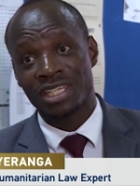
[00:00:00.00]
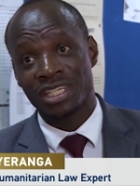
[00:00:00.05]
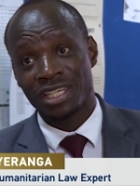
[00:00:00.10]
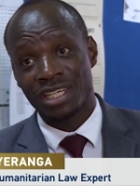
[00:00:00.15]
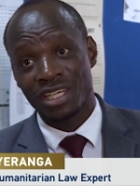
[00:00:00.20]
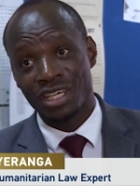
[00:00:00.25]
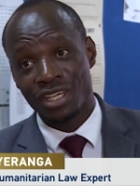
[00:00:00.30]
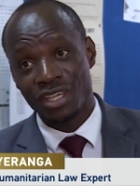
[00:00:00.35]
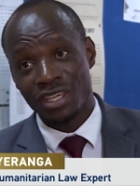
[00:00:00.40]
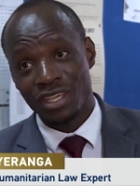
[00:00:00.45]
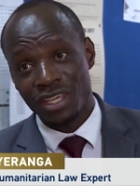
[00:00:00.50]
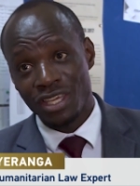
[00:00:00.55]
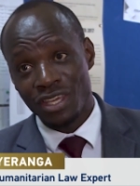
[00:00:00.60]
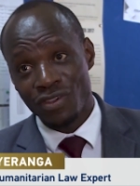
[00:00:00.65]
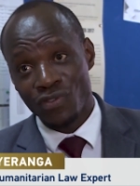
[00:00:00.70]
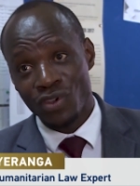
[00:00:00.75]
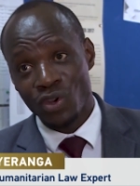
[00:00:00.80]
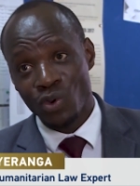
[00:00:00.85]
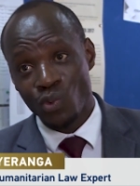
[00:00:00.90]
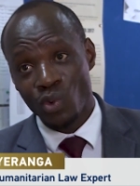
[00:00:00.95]
that
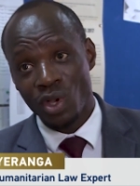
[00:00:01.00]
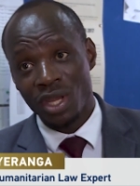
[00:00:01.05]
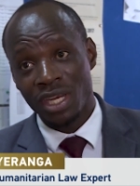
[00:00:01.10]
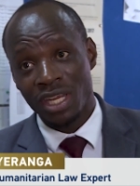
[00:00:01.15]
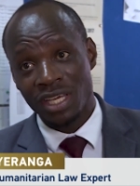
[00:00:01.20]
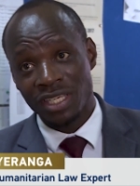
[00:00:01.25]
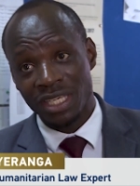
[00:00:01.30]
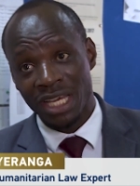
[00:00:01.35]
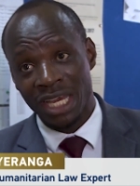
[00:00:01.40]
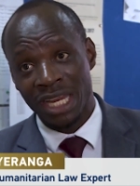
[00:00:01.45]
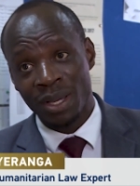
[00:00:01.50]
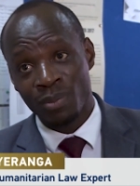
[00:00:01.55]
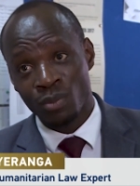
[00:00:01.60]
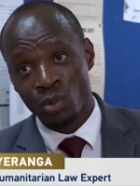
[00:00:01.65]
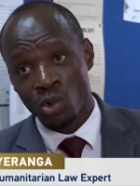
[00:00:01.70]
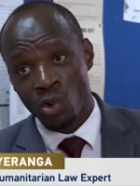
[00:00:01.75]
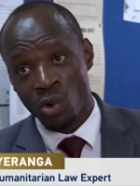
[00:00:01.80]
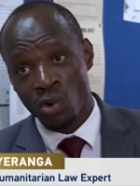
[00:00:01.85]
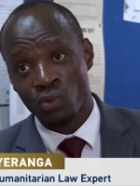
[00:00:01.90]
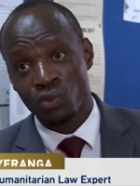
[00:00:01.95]
even when there's an
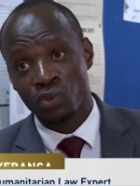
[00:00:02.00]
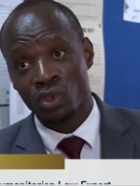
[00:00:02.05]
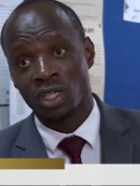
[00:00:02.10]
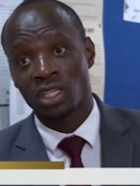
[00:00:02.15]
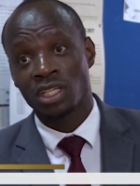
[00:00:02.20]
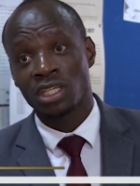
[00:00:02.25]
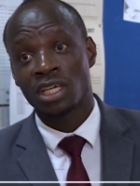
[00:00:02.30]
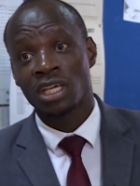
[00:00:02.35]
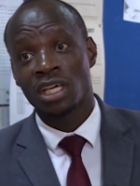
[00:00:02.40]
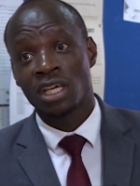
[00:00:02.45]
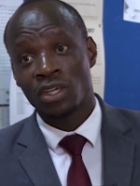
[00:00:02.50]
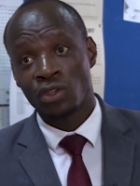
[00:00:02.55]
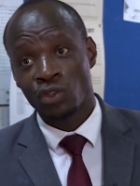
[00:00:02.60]
armed conflict,